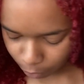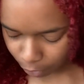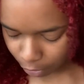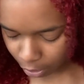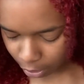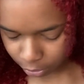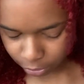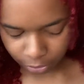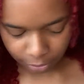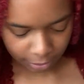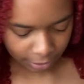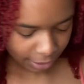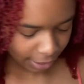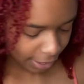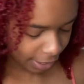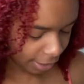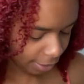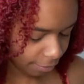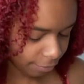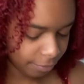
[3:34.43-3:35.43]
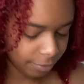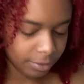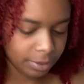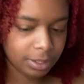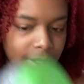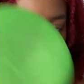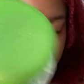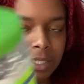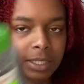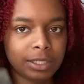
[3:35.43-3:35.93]
also gonna have
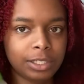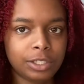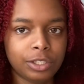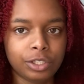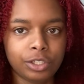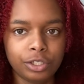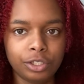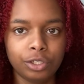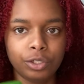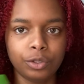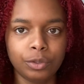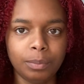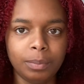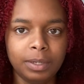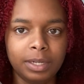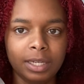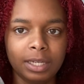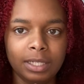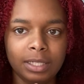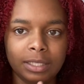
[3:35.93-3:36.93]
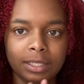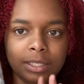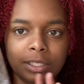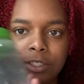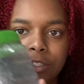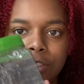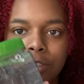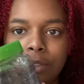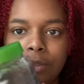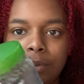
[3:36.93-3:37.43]
this too because, you
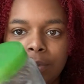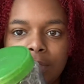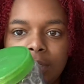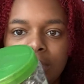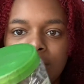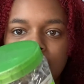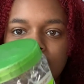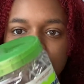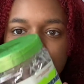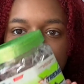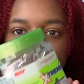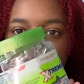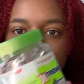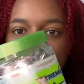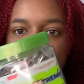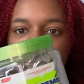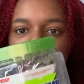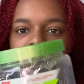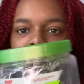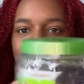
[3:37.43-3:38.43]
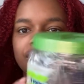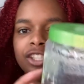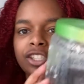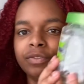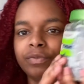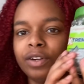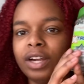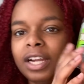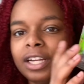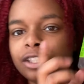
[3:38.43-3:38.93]
know, this just
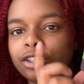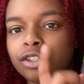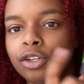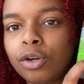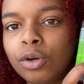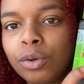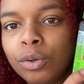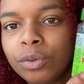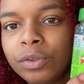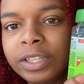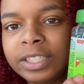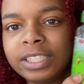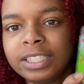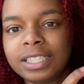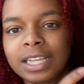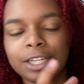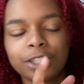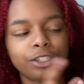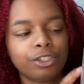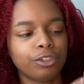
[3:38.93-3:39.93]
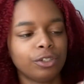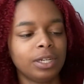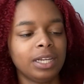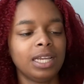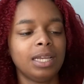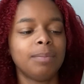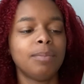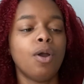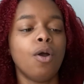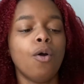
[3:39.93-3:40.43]
for extra hold. This is
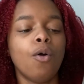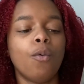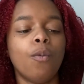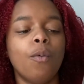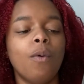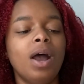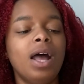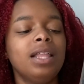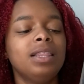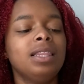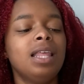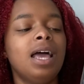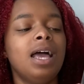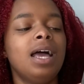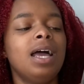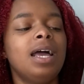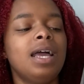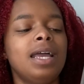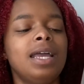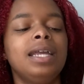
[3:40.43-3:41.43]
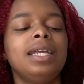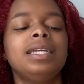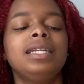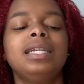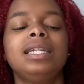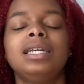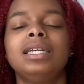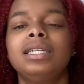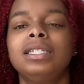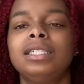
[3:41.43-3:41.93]
Extreme Wetline